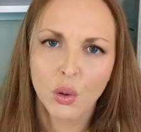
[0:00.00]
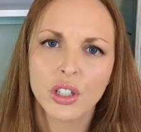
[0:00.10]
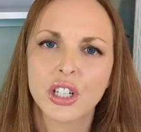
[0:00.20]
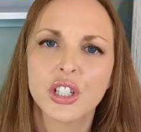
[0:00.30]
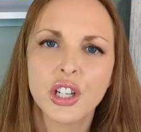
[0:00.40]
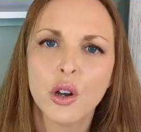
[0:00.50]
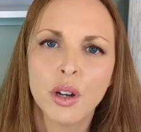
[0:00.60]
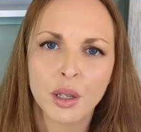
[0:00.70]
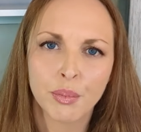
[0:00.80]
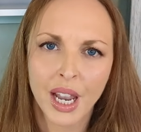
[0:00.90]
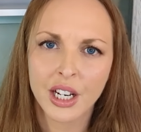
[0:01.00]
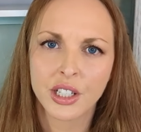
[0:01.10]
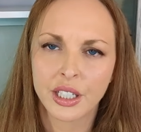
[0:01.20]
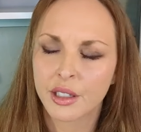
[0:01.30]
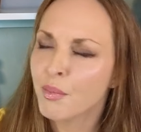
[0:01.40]
you're just too
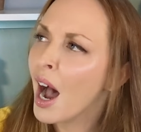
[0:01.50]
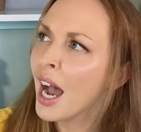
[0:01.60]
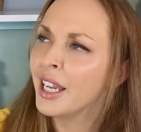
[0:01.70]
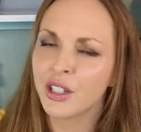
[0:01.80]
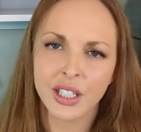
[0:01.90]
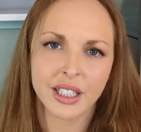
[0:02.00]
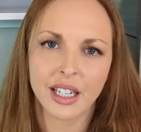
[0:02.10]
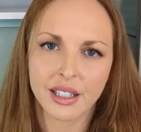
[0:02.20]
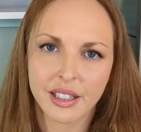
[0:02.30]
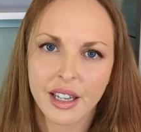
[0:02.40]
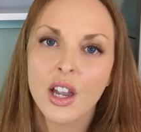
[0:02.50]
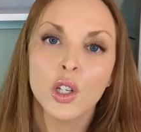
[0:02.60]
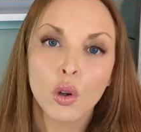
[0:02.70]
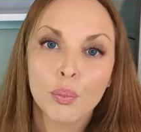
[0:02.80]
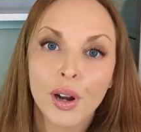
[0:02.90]
impatient. My goodness,
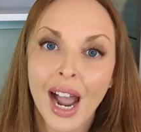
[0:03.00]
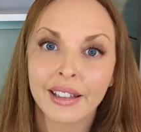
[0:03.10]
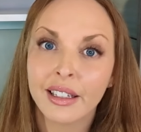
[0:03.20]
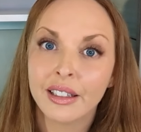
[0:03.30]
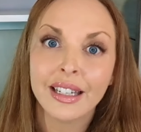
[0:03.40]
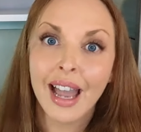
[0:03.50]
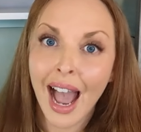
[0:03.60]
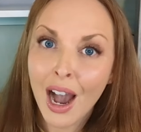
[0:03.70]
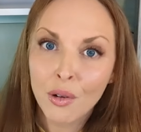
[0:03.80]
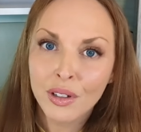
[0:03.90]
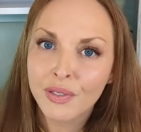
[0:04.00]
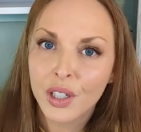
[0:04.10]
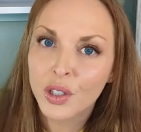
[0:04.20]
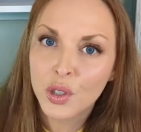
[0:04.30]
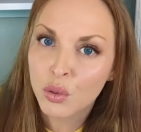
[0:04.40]
you're practically out of
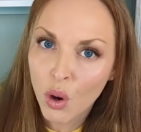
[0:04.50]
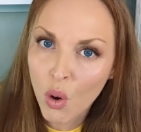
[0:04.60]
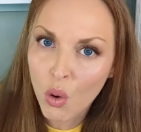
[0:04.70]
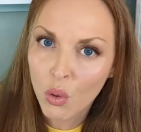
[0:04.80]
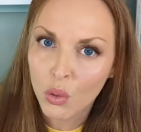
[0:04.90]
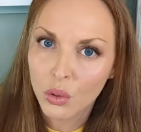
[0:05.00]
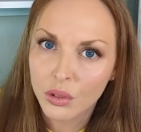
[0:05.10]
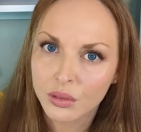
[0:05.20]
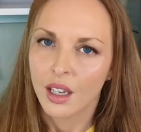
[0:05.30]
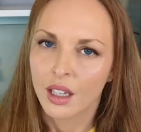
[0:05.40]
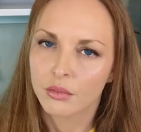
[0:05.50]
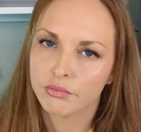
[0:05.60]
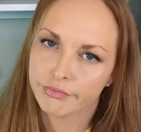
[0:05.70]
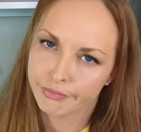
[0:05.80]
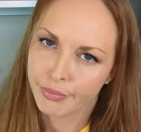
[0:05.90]
control.
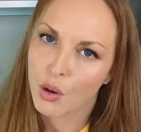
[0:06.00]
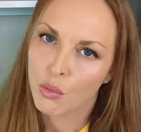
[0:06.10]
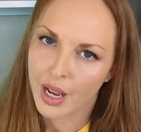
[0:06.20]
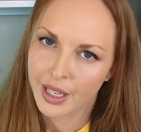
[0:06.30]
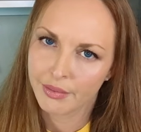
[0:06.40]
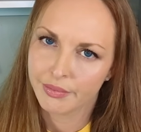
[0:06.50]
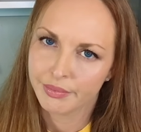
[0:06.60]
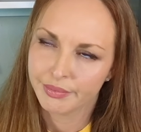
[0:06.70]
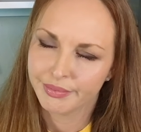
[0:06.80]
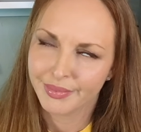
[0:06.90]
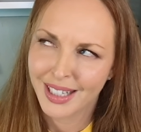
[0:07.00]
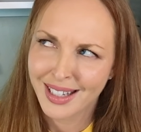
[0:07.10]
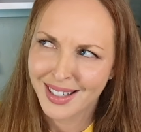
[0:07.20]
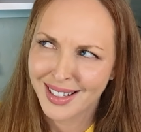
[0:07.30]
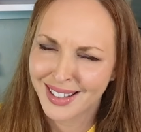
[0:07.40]
But wait,
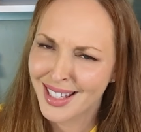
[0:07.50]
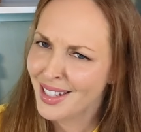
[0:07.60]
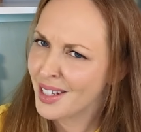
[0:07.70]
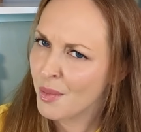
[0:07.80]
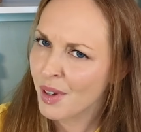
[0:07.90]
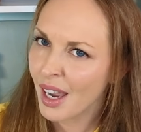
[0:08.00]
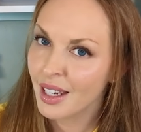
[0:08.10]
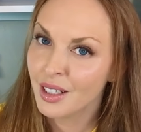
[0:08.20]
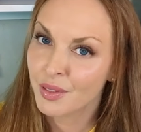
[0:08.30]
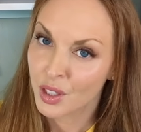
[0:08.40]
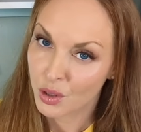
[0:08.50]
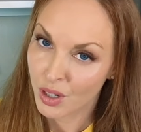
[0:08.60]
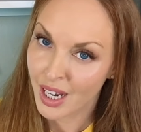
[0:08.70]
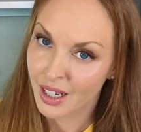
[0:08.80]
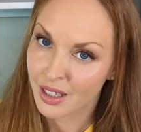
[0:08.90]
is this some kind of a
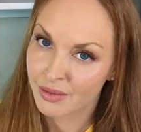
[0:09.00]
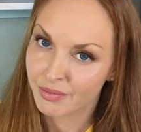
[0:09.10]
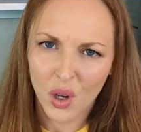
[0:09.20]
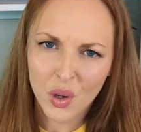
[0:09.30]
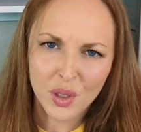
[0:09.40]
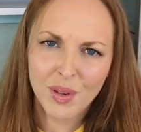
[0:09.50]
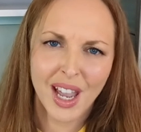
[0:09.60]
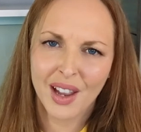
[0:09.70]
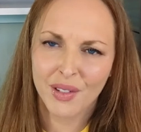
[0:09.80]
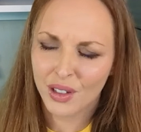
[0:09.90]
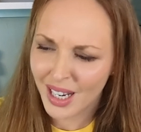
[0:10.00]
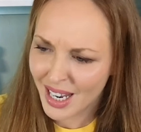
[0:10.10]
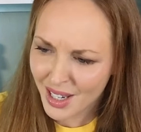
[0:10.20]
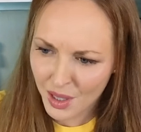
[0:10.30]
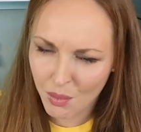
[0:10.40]
trick? Whose behavior
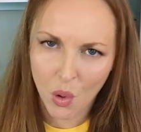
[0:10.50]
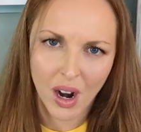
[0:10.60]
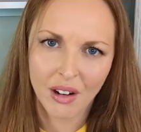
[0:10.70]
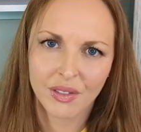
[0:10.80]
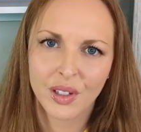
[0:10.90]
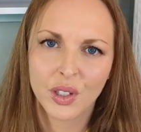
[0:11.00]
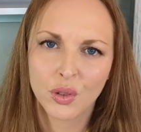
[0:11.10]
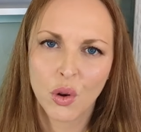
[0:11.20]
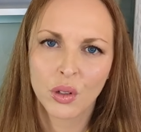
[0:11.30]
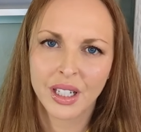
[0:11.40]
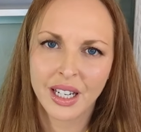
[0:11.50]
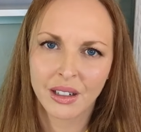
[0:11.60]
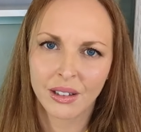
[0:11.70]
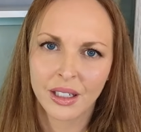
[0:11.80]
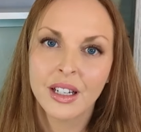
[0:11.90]
is more out of control
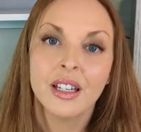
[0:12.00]
here?